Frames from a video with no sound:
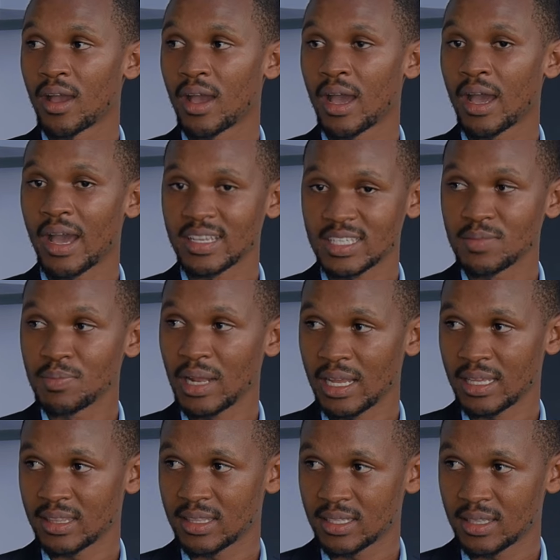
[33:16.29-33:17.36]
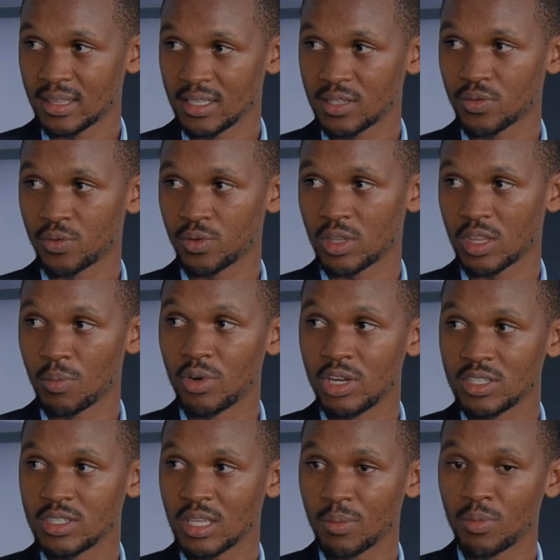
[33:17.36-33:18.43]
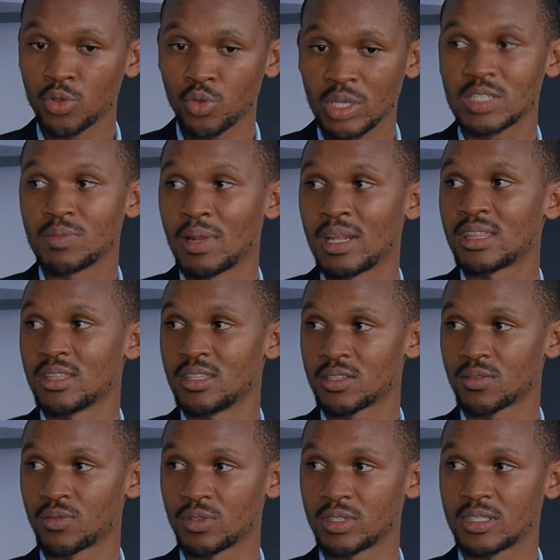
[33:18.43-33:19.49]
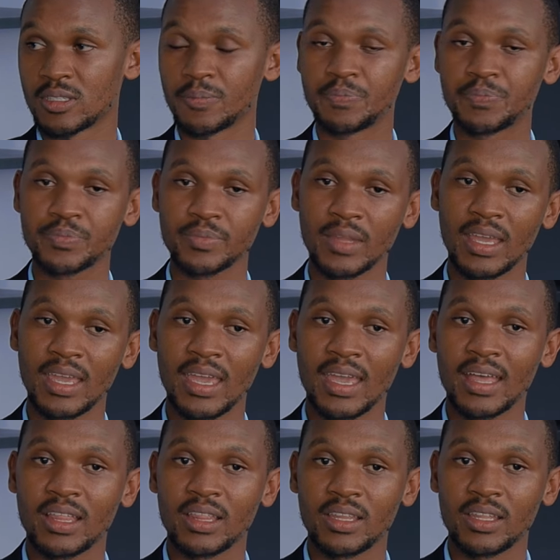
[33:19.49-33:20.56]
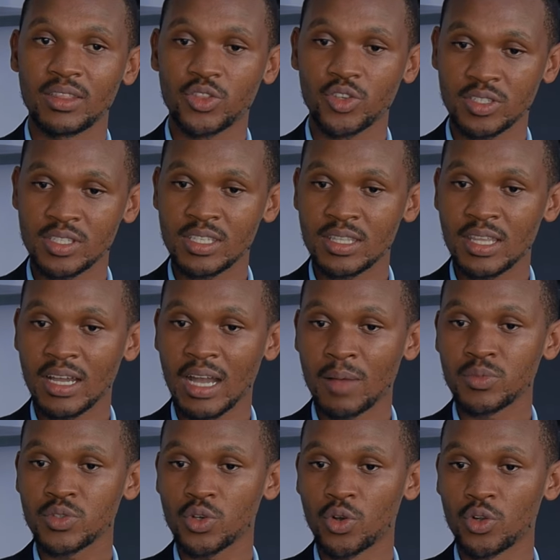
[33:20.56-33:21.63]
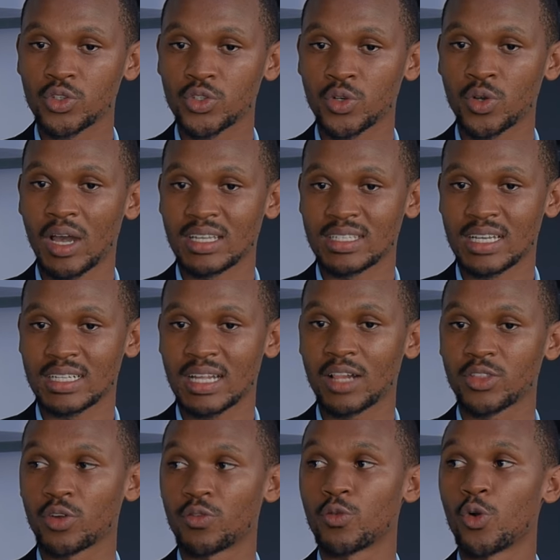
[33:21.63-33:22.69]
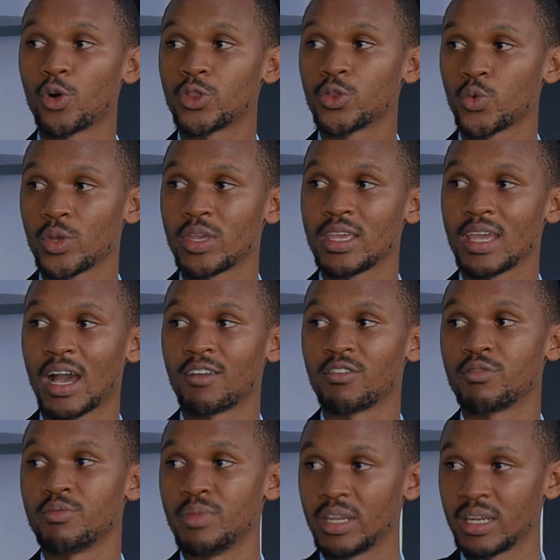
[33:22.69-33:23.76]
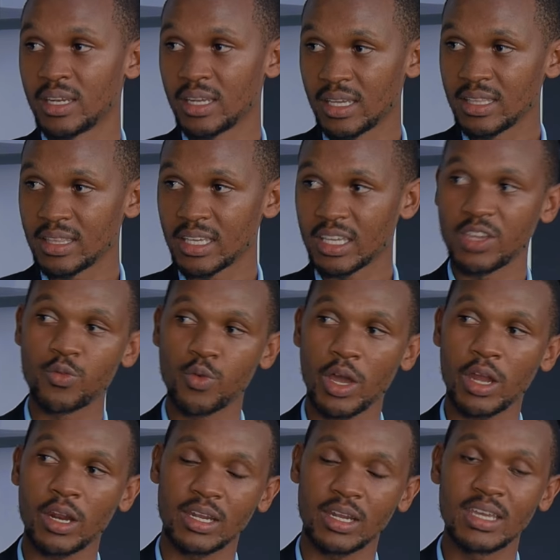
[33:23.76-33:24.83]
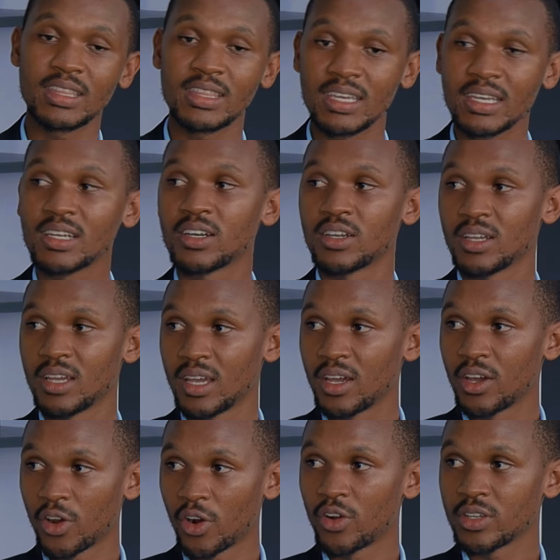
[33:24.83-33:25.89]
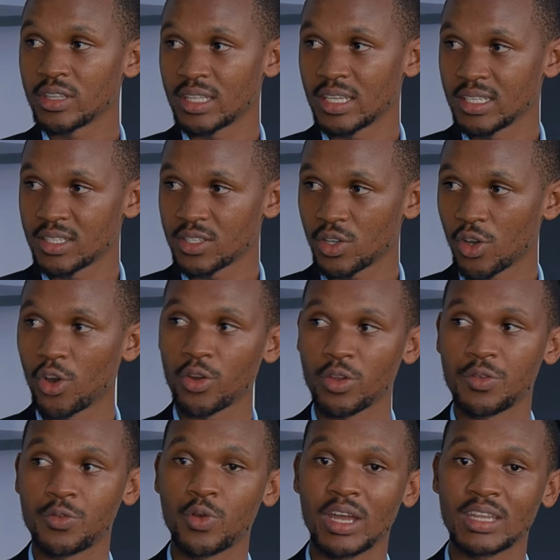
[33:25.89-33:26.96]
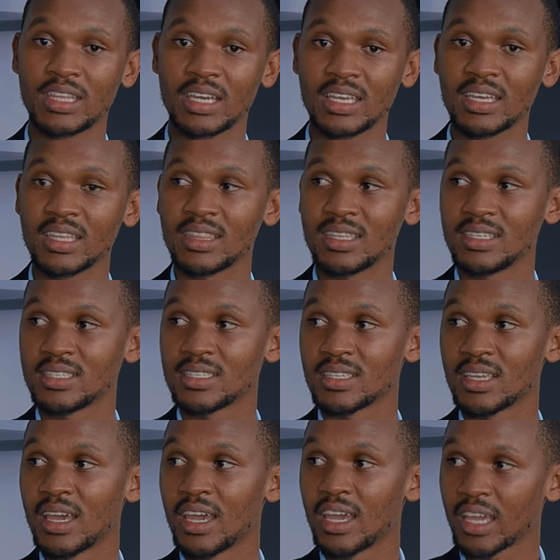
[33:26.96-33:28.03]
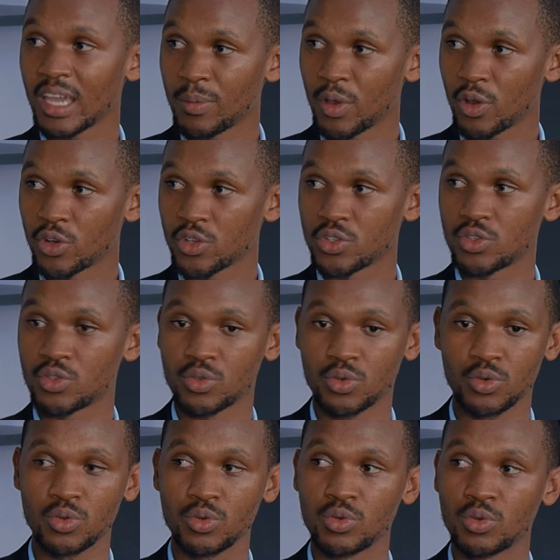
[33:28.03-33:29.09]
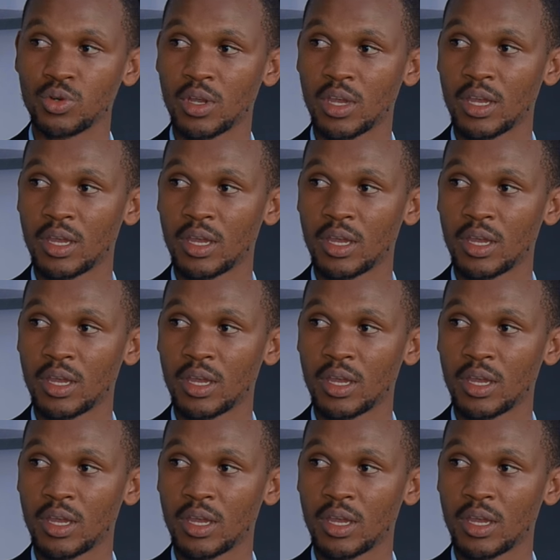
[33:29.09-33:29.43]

uh, assimilate this food. The body is able to assimilate these foods. Mm -hmm. Toxicity comes also as a result of what we have been eating. If we are eating wrong things, or if we are taking these chemicals through,